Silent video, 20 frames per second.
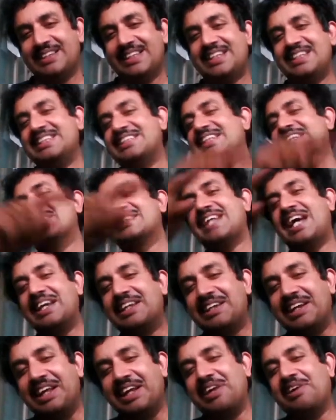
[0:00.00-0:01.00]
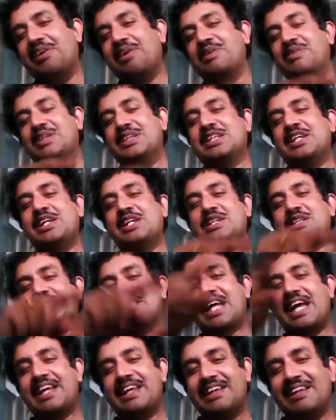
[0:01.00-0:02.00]
that is cyclic, always
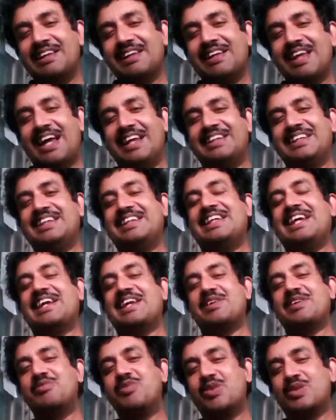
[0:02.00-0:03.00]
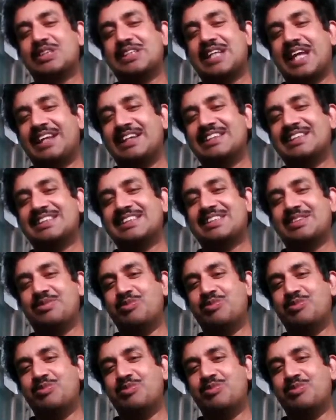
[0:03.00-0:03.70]
cycle, and then there are more cycles,